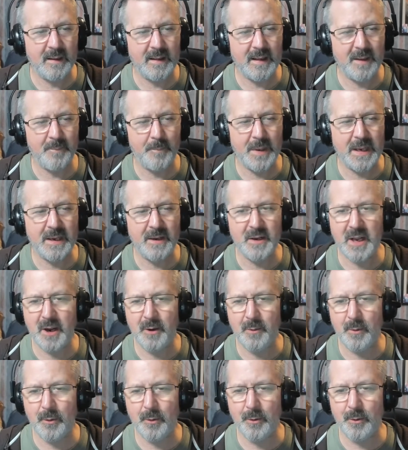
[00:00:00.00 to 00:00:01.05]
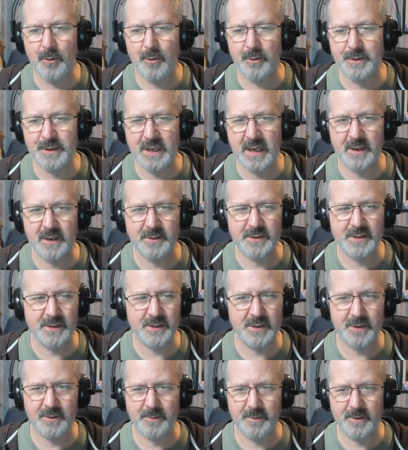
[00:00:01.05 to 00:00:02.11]
there'll be no audio, so
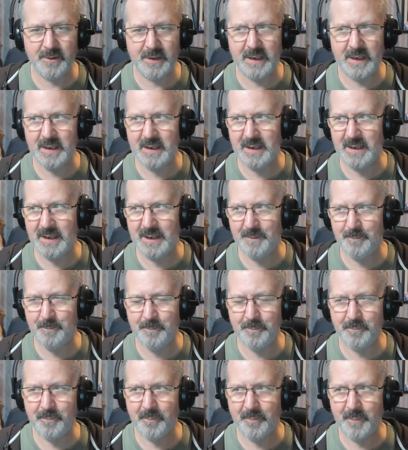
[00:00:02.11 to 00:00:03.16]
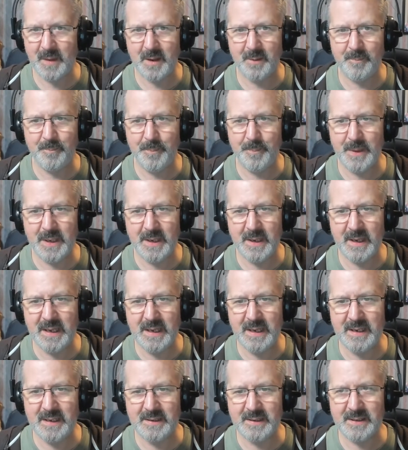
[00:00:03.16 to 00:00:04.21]
don't worry. but
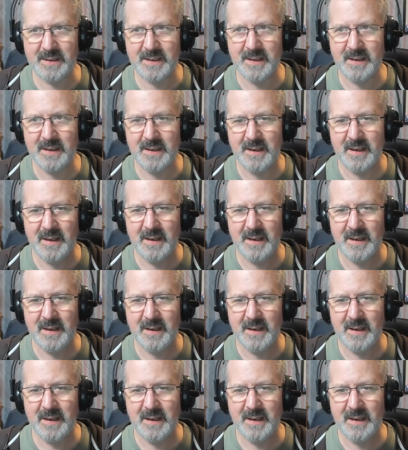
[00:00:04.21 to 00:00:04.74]
it